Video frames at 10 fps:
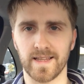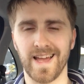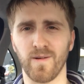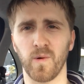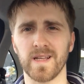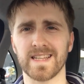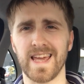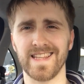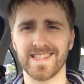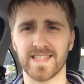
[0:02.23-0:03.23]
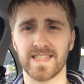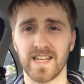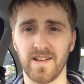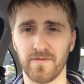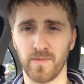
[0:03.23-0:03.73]
That was a
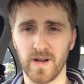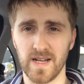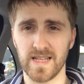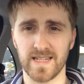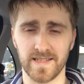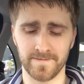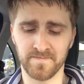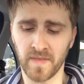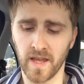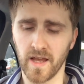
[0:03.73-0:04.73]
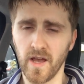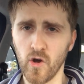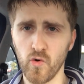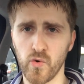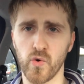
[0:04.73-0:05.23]
tough one.
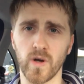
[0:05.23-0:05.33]
Whew.